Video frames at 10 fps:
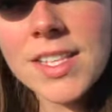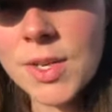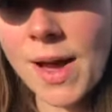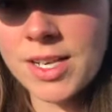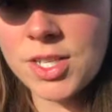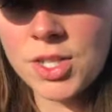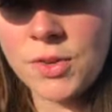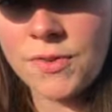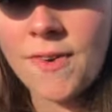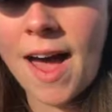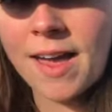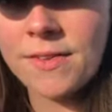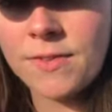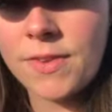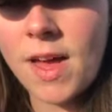So I just do
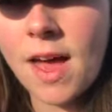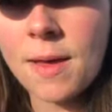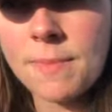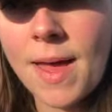five um,